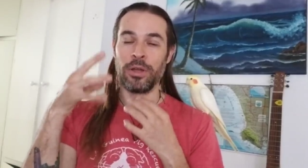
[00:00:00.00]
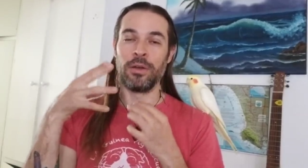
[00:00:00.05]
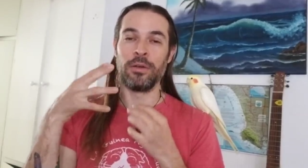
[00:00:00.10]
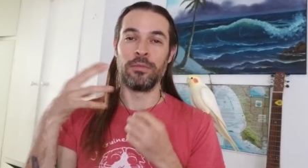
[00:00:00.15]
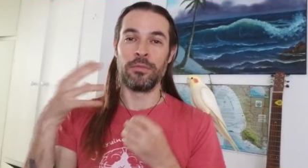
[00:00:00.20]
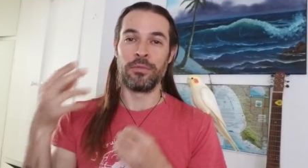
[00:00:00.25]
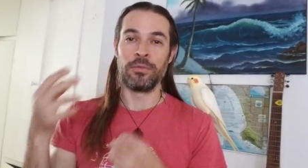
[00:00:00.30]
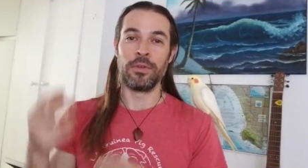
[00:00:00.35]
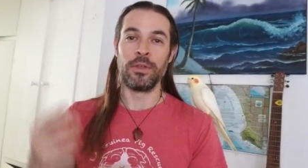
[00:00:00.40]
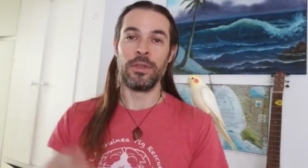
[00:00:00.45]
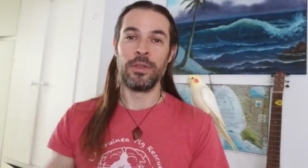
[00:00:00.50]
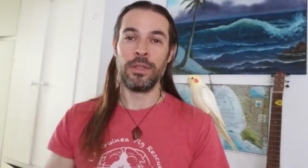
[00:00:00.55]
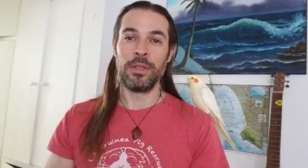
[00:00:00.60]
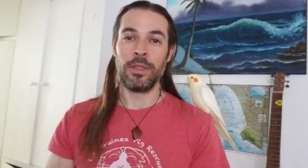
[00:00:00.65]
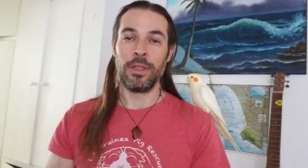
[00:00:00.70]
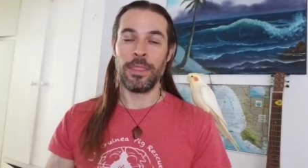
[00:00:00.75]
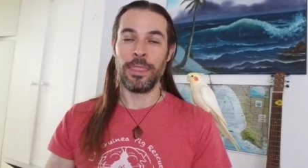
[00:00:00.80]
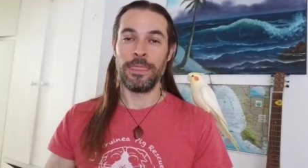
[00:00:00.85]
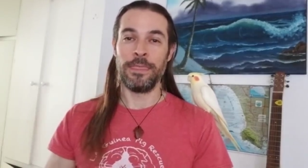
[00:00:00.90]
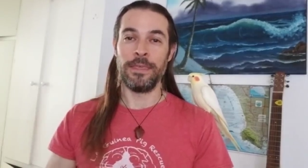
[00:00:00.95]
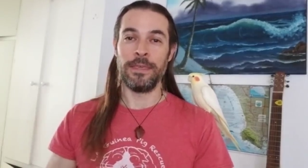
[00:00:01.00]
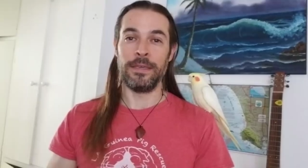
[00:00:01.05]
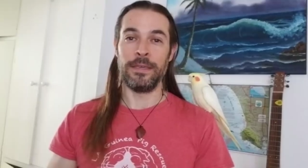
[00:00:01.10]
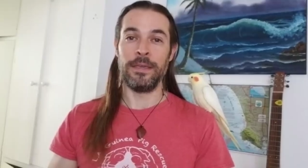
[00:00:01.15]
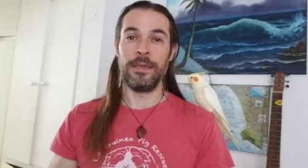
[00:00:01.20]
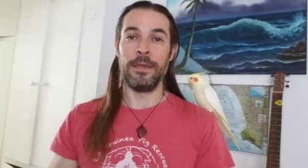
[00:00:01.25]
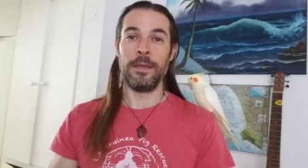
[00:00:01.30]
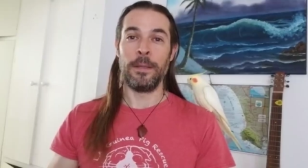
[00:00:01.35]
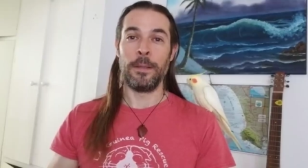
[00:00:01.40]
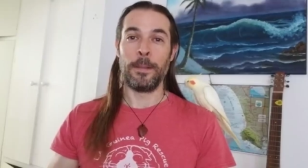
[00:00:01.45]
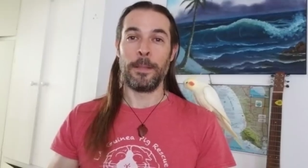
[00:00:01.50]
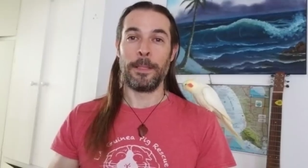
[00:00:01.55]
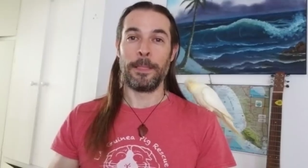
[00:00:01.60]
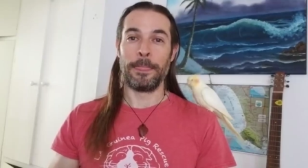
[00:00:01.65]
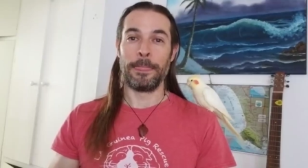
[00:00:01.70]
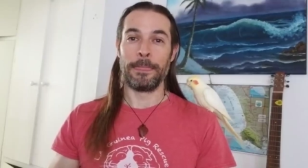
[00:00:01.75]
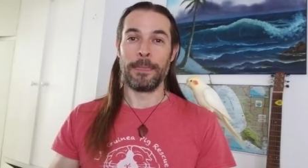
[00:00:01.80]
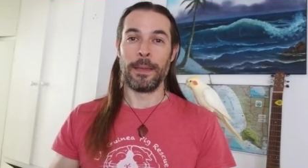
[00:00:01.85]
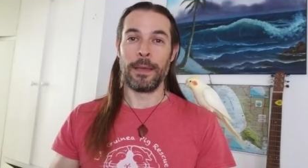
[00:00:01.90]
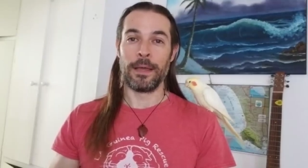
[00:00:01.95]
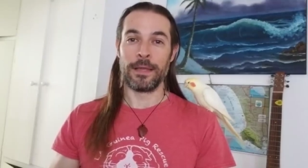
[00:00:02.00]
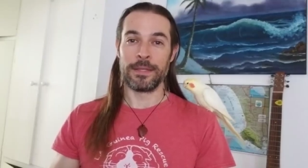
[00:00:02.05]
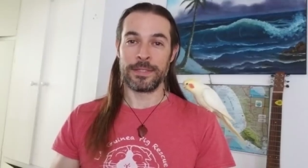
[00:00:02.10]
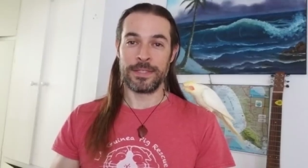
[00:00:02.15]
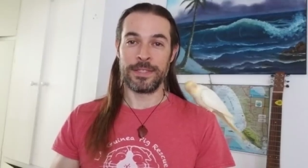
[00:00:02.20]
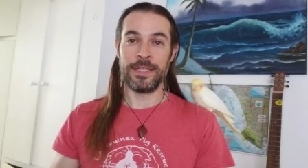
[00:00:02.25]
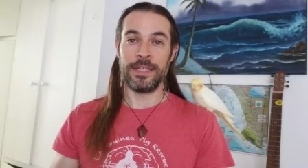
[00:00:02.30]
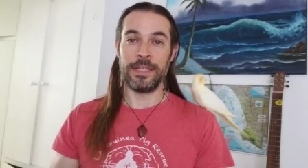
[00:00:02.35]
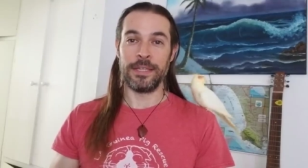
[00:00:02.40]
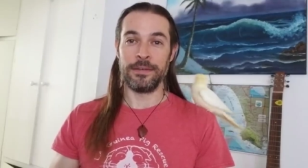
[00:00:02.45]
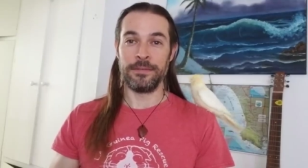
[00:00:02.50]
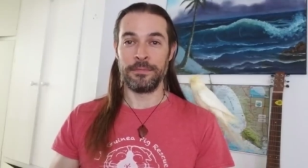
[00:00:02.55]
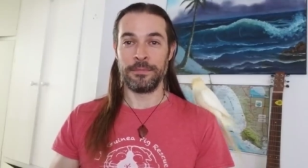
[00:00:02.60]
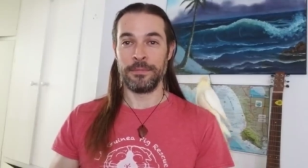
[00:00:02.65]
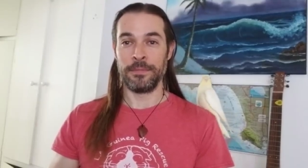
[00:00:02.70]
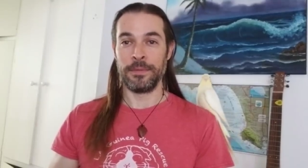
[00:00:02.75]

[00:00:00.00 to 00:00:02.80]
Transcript: of the uh, scene.